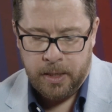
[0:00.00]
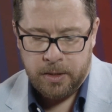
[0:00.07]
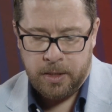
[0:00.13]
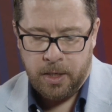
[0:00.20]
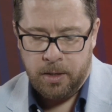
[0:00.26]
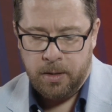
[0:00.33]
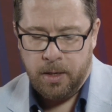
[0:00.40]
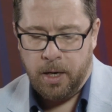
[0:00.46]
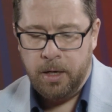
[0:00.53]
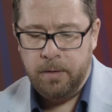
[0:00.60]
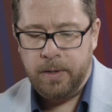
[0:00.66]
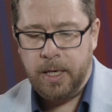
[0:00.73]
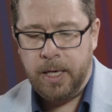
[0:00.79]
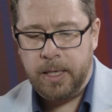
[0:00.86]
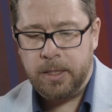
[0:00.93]
So
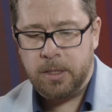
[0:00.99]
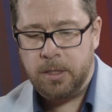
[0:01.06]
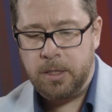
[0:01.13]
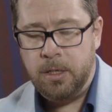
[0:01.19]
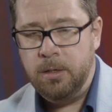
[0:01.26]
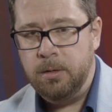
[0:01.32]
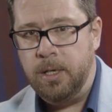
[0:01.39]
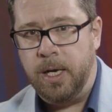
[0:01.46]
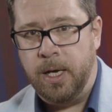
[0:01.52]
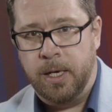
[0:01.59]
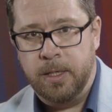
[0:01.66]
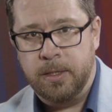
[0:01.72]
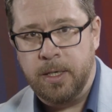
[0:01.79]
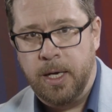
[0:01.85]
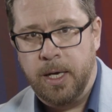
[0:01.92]
over the next 2
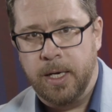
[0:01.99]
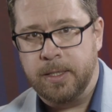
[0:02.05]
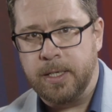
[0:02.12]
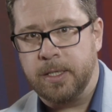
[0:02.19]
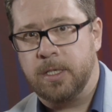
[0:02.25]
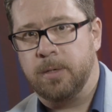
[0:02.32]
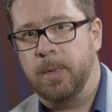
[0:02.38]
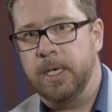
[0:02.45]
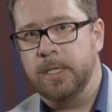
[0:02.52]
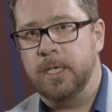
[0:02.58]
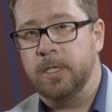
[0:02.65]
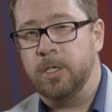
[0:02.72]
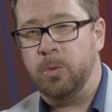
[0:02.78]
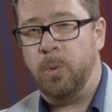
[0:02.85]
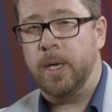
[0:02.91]
years, it's
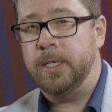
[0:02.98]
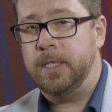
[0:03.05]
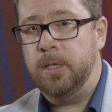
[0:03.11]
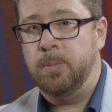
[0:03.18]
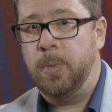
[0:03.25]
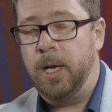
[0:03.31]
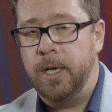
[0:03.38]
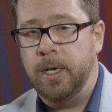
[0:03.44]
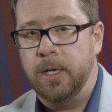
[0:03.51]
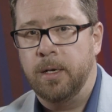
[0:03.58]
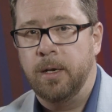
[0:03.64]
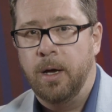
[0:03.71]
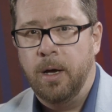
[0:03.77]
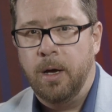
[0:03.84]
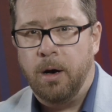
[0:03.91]
estimated 20
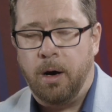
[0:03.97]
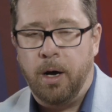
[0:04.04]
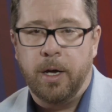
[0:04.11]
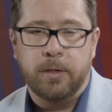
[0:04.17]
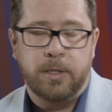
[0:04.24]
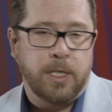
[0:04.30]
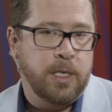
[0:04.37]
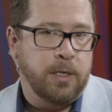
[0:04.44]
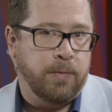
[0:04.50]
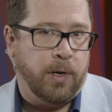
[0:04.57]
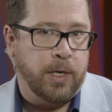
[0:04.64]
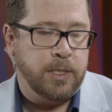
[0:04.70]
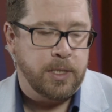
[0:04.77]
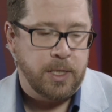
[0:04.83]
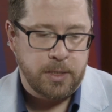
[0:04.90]
billion IoT
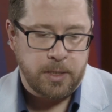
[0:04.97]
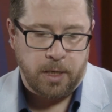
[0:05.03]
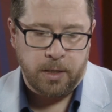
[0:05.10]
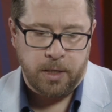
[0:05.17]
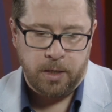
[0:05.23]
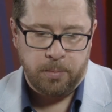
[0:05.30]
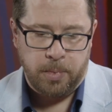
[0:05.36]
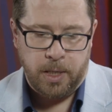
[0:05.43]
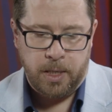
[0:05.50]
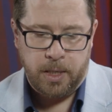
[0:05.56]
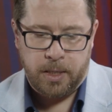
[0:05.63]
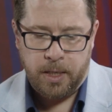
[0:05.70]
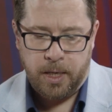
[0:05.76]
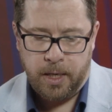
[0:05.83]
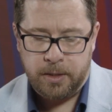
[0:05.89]
devices are going to be
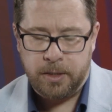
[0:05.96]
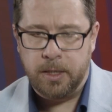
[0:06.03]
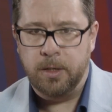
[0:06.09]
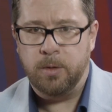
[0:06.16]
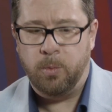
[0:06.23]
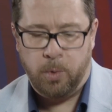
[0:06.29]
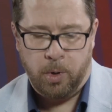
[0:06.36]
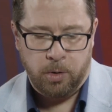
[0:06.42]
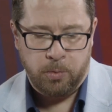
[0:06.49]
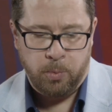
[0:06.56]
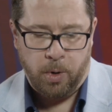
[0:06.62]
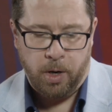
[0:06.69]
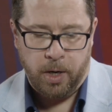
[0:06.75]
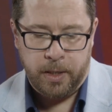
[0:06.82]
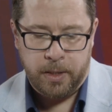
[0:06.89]
connected
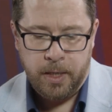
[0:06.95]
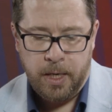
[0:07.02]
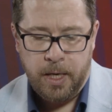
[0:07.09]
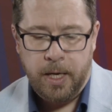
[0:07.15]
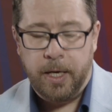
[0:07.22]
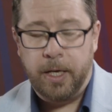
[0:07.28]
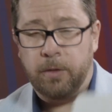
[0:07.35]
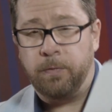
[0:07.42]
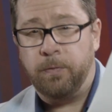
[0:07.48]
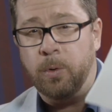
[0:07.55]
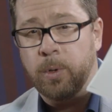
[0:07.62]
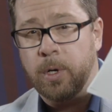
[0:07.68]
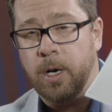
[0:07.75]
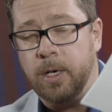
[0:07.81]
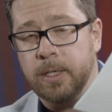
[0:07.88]
worldwide. It's
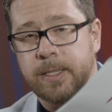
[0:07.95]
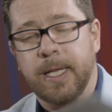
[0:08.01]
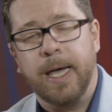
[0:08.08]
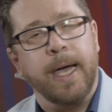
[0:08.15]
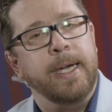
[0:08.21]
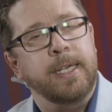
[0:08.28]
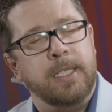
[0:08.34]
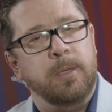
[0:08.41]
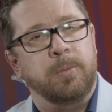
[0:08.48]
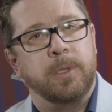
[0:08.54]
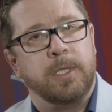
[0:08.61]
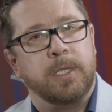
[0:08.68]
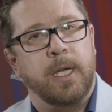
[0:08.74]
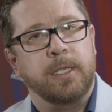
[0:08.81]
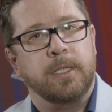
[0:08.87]
forecast that
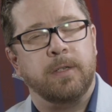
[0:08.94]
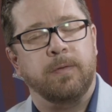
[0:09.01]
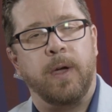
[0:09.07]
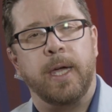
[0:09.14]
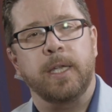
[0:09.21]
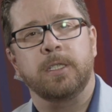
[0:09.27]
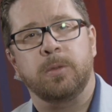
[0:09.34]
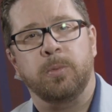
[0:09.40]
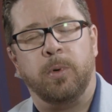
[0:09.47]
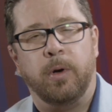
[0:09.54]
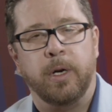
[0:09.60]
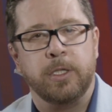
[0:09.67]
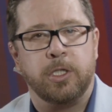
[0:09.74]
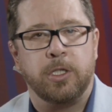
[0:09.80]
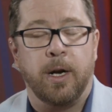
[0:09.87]
80% of
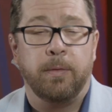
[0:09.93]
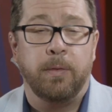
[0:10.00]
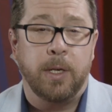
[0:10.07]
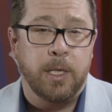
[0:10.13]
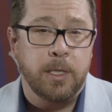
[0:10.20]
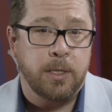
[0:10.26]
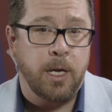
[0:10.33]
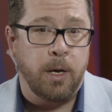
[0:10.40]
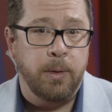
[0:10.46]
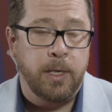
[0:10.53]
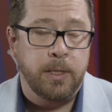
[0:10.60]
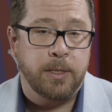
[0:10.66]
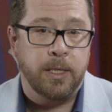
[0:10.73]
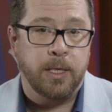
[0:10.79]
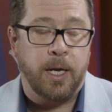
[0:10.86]
enterprise traffic is going
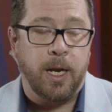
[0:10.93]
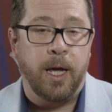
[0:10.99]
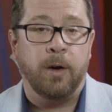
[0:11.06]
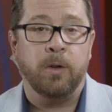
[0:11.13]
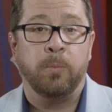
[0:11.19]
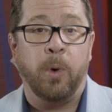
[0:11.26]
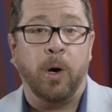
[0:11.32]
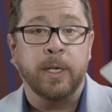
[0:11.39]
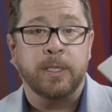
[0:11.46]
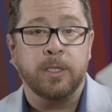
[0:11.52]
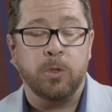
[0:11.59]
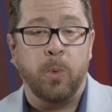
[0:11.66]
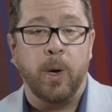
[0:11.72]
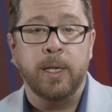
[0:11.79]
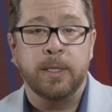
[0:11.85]
into the cloud by
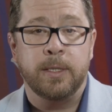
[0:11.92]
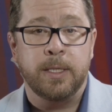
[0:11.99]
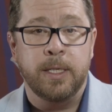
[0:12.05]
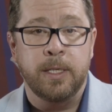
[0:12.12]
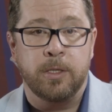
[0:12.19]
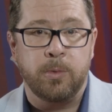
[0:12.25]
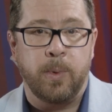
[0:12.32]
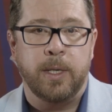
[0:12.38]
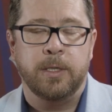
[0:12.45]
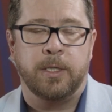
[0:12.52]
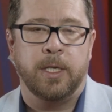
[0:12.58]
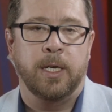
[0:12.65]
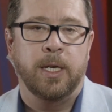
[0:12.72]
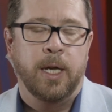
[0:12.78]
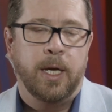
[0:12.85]

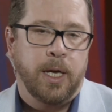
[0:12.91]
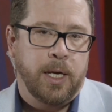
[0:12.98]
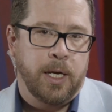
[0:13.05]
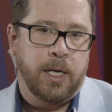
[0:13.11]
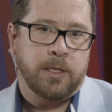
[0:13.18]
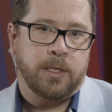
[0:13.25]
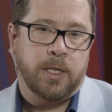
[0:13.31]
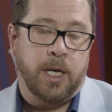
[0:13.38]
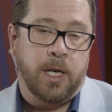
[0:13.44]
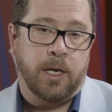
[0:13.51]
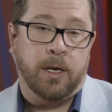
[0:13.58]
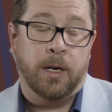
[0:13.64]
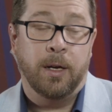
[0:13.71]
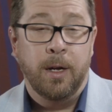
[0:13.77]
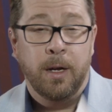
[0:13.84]
2020. Here's the
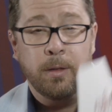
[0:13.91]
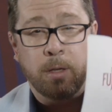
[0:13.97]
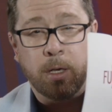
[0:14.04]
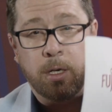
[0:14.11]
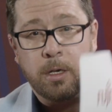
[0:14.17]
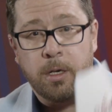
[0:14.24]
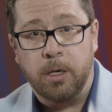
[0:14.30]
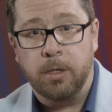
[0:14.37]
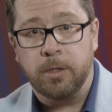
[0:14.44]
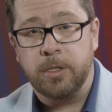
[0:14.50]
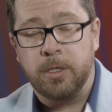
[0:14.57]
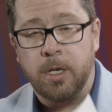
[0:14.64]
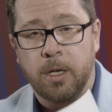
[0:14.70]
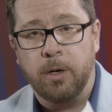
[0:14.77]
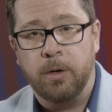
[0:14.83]
kicker. The
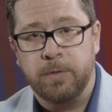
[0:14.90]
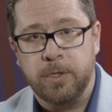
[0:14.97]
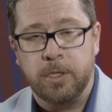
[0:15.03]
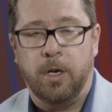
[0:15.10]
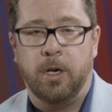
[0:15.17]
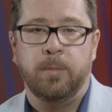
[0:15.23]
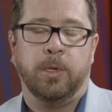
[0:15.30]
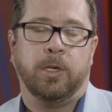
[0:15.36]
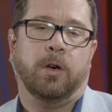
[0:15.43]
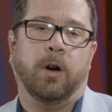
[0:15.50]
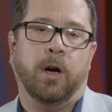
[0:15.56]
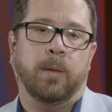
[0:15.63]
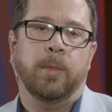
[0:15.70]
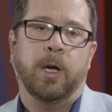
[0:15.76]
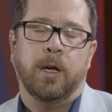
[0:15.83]
cost of
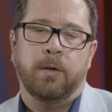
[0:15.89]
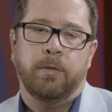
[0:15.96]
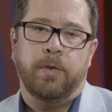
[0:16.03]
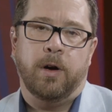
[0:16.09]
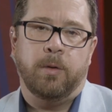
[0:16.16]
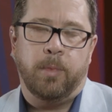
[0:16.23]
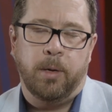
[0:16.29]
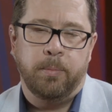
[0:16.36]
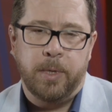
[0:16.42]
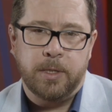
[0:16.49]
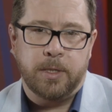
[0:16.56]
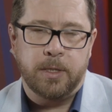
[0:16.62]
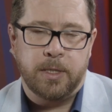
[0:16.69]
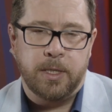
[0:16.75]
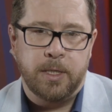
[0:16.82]
cybercrime felt by
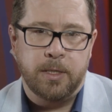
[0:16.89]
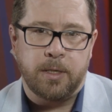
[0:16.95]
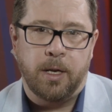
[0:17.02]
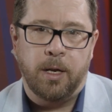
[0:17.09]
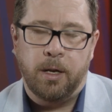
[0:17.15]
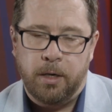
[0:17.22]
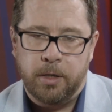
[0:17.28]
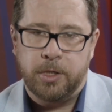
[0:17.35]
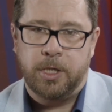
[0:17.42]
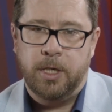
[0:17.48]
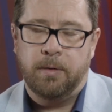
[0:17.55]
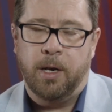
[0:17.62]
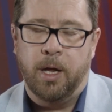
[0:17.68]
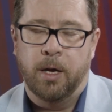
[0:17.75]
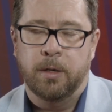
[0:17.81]
businesses last
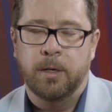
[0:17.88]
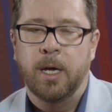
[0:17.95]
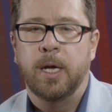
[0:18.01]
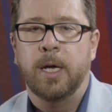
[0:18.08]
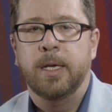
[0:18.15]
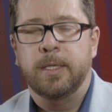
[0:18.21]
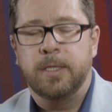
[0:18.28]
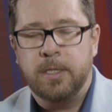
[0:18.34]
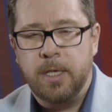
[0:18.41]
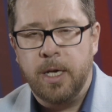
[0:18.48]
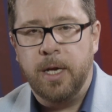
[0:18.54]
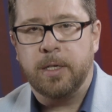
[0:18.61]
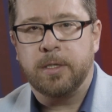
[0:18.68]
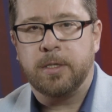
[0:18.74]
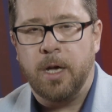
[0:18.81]
year alone,
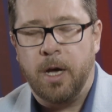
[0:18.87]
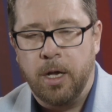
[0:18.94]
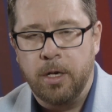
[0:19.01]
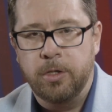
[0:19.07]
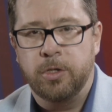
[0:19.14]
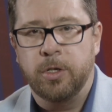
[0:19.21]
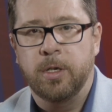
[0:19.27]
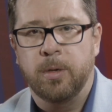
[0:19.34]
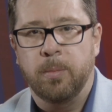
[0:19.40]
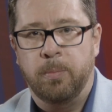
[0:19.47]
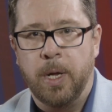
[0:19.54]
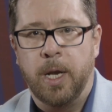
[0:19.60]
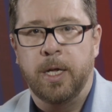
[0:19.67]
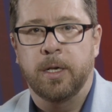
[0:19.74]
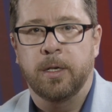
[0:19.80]
$600
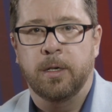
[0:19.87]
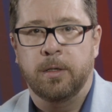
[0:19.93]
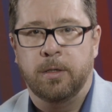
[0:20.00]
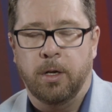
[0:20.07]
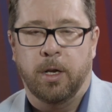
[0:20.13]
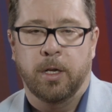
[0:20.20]
billion.